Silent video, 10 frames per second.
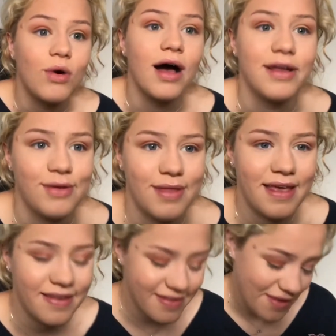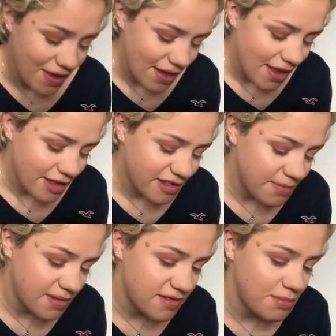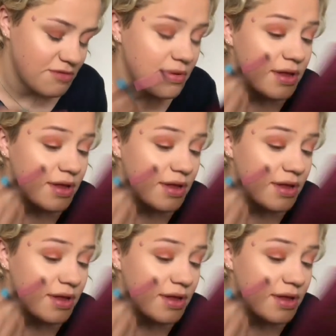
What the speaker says: I do this. Spend so much